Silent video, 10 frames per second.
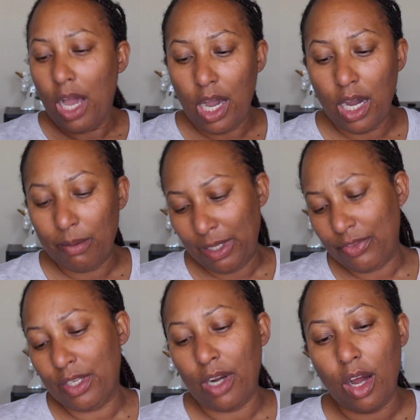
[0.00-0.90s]

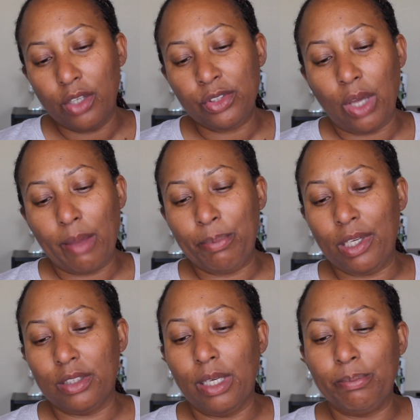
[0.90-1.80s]
And then also I
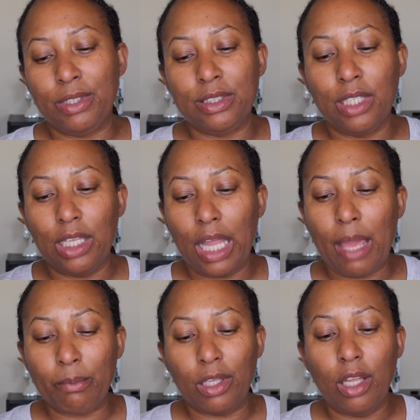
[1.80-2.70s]
picked up this
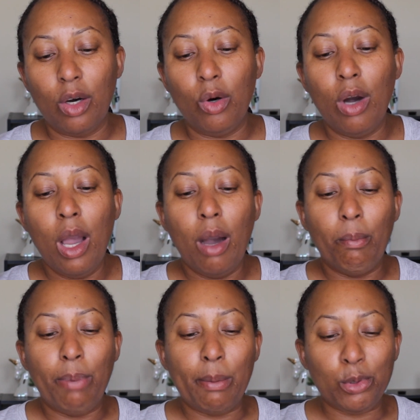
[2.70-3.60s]
Glam Glow
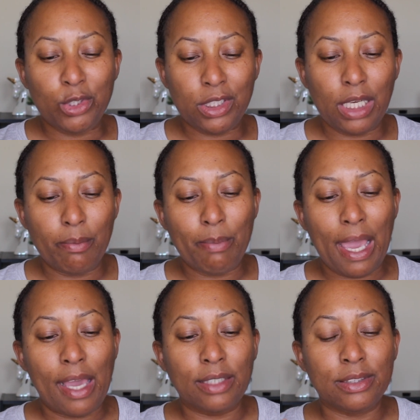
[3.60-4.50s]
Bubble Sheet
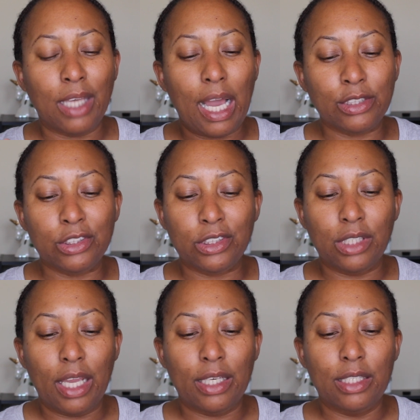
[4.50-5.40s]
Mask,
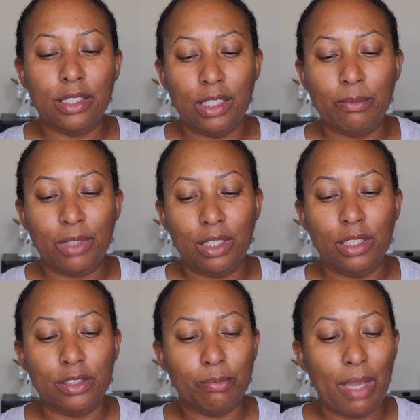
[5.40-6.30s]
Oxygenated Deep
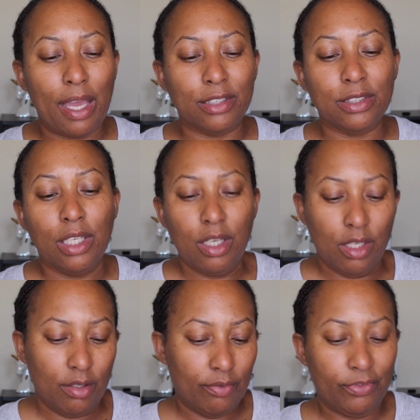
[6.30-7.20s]
Cleanse Mask
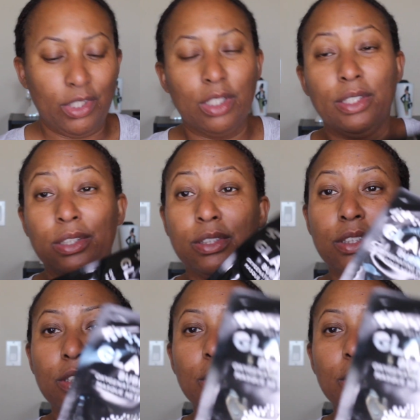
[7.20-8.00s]
to cleanse